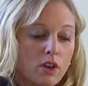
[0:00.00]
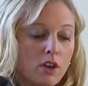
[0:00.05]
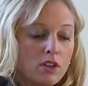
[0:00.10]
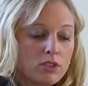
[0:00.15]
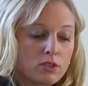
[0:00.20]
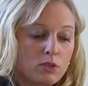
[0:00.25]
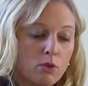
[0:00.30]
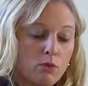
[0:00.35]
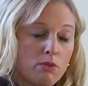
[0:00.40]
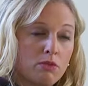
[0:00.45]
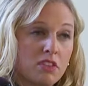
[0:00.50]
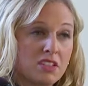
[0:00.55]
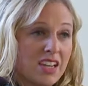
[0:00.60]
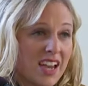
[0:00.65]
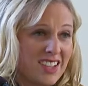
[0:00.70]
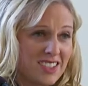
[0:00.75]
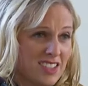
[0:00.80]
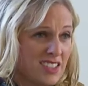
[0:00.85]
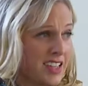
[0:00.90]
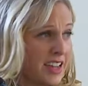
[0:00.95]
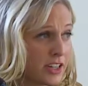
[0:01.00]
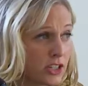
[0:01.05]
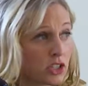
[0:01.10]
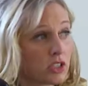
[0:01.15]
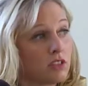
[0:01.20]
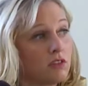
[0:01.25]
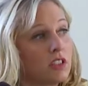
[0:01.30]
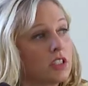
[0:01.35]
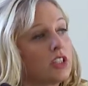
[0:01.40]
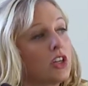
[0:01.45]
So the test is
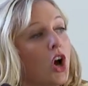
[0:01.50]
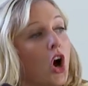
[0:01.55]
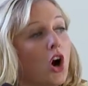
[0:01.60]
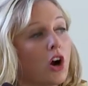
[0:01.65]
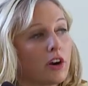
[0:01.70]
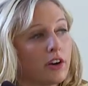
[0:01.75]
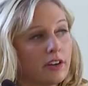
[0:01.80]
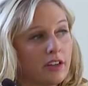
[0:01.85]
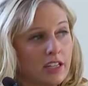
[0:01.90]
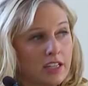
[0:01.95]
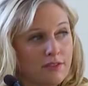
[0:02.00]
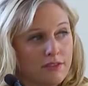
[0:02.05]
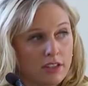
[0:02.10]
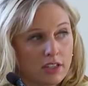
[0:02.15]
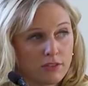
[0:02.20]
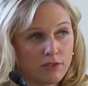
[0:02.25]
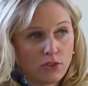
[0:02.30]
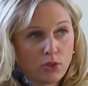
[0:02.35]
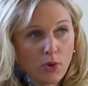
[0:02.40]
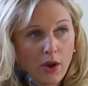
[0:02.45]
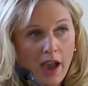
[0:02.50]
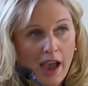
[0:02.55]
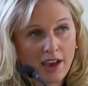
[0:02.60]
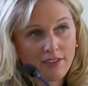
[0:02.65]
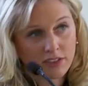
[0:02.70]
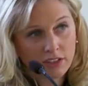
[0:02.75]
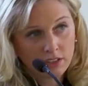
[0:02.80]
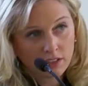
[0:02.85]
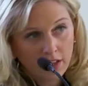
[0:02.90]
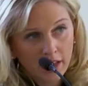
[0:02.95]
actually really hard even if you
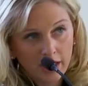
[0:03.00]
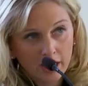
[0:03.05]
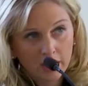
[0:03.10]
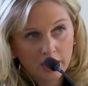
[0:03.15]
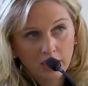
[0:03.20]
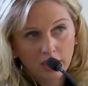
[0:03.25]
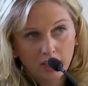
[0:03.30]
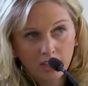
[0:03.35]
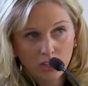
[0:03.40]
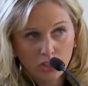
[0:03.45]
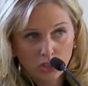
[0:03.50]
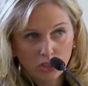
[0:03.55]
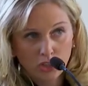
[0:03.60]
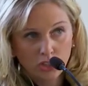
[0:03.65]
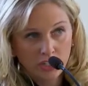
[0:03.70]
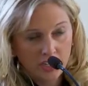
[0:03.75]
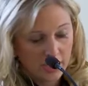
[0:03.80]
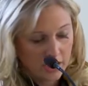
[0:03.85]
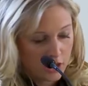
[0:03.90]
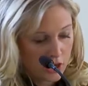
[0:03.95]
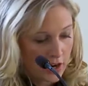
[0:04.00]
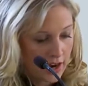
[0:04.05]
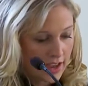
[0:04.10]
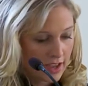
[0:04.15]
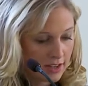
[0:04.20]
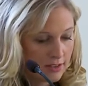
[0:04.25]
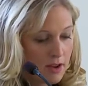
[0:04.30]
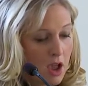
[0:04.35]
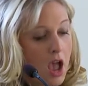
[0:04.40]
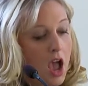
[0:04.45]
haven't had a concussion or hit your head.